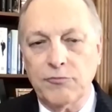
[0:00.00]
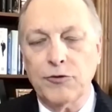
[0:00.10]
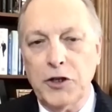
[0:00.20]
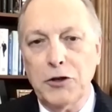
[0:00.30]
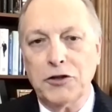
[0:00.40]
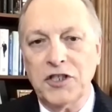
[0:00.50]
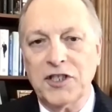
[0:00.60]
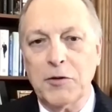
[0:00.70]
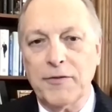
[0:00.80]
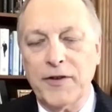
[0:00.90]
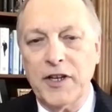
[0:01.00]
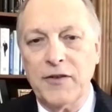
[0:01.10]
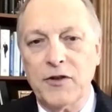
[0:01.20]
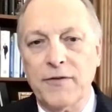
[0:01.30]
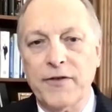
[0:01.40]
reducing some of the funding
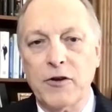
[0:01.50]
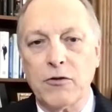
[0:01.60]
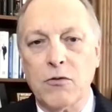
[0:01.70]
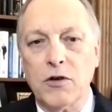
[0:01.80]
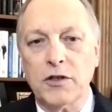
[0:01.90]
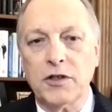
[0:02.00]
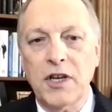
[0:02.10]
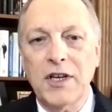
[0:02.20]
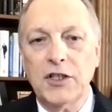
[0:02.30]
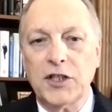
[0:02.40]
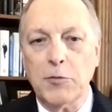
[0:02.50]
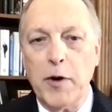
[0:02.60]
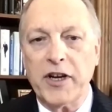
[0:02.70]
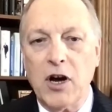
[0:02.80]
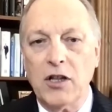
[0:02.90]
for the federal courts. Some of
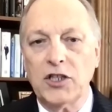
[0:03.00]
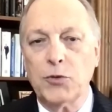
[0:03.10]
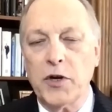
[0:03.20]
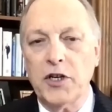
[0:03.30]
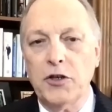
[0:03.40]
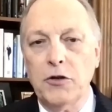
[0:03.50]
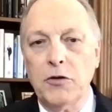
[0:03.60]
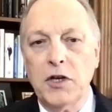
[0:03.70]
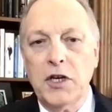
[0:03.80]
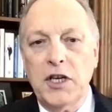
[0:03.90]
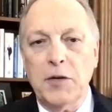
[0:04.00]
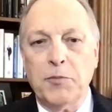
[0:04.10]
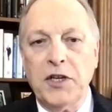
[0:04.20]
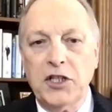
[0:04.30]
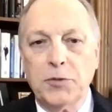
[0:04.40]
my colleagues want to do
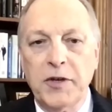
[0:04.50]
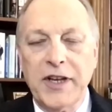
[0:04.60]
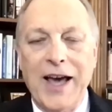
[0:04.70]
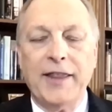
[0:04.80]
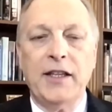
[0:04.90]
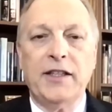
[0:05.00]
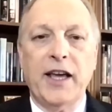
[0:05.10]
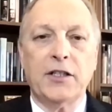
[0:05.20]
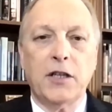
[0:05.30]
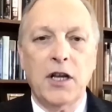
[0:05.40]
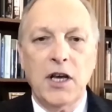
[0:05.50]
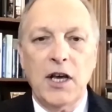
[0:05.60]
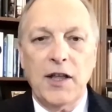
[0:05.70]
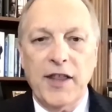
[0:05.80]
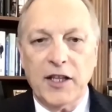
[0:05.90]
impeachment. I think
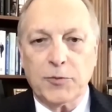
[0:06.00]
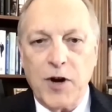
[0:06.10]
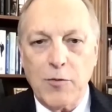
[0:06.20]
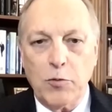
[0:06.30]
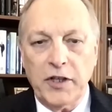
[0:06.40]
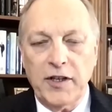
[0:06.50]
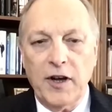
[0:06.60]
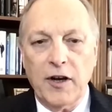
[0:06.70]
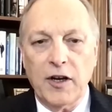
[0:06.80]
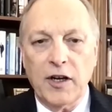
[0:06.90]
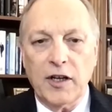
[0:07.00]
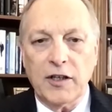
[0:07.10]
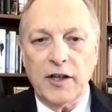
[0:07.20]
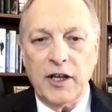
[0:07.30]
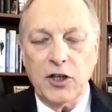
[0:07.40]
that's probably
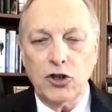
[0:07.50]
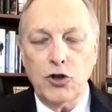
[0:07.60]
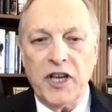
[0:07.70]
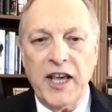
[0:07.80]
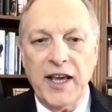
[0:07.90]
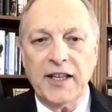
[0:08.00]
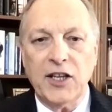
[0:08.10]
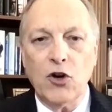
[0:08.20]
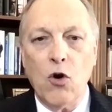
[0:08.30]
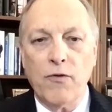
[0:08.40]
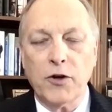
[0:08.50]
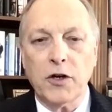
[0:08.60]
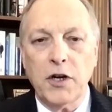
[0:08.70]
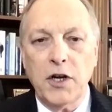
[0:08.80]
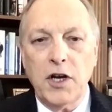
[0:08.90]
a hill you can't get
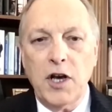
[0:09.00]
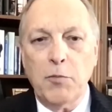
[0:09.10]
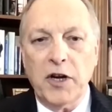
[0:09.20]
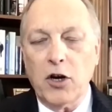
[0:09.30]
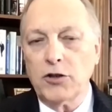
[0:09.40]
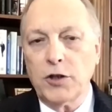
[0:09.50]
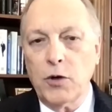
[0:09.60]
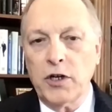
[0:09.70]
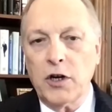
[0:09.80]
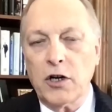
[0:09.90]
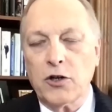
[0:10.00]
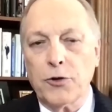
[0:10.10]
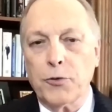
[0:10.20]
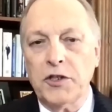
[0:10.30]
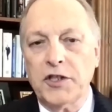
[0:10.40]
over. But also under Article
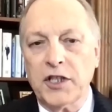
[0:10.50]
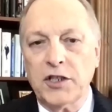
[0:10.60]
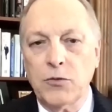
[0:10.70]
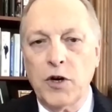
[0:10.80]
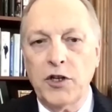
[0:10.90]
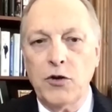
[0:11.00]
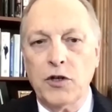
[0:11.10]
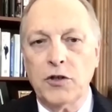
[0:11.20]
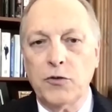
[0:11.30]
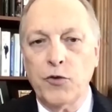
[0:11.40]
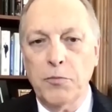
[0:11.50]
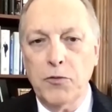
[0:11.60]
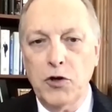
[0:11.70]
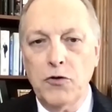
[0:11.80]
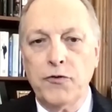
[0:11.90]
3, Section 1, you could
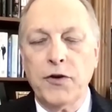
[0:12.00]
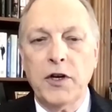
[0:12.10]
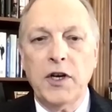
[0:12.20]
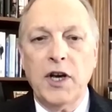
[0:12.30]
remove